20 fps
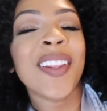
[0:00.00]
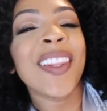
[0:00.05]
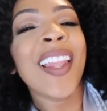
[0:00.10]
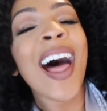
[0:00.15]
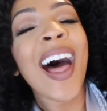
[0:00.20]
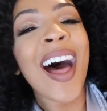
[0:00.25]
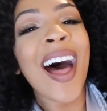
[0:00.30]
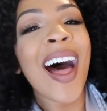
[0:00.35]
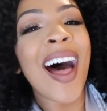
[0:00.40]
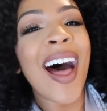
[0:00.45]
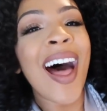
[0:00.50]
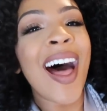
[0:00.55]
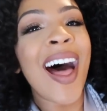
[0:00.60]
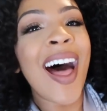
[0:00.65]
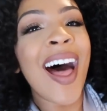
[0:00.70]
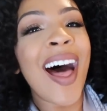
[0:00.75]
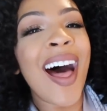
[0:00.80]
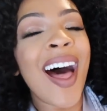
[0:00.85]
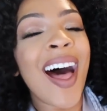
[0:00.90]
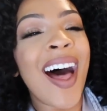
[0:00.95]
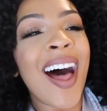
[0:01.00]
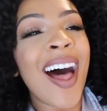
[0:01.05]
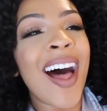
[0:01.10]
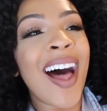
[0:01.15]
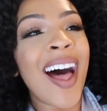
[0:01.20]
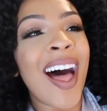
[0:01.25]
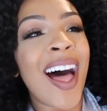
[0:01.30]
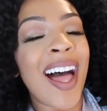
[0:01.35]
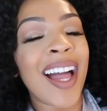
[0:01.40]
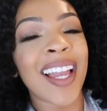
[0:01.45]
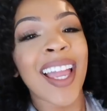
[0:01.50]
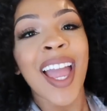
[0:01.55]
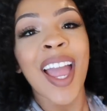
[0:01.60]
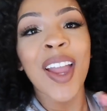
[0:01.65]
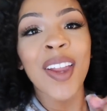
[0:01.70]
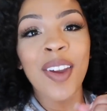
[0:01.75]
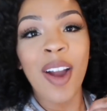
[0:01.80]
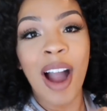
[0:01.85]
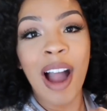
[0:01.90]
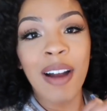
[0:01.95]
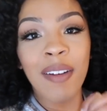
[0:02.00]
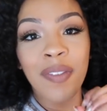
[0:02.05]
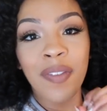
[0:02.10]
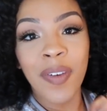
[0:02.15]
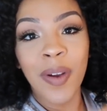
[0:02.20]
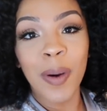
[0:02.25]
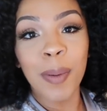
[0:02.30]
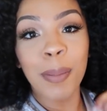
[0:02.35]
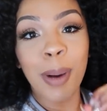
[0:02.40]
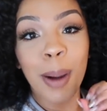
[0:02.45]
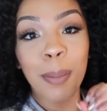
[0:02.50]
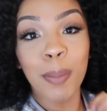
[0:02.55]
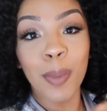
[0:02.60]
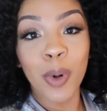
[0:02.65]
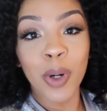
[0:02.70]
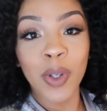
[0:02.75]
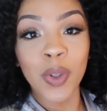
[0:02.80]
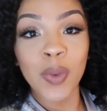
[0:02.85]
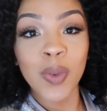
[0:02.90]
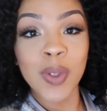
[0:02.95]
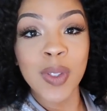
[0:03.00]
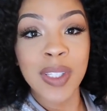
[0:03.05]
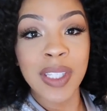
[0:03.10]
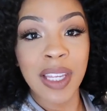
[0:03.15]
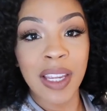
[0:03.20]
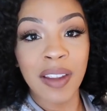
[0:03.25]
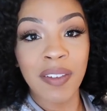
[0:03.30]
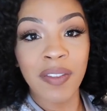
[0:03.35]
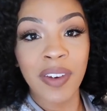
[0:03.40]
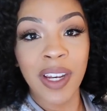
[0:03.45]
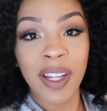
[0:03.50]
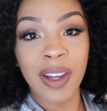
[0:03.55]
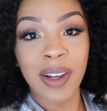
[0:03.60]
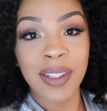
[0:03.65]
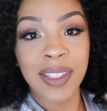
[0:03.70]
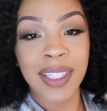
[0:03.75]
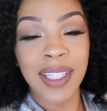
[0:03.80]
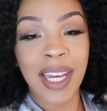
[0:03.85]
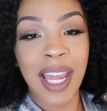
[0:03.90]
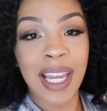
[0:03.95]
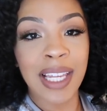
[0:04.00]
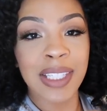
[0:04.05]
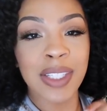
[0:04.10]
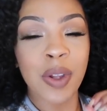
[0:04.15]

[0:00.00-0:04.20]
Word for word: Y'all, I filmed my morning routine video today,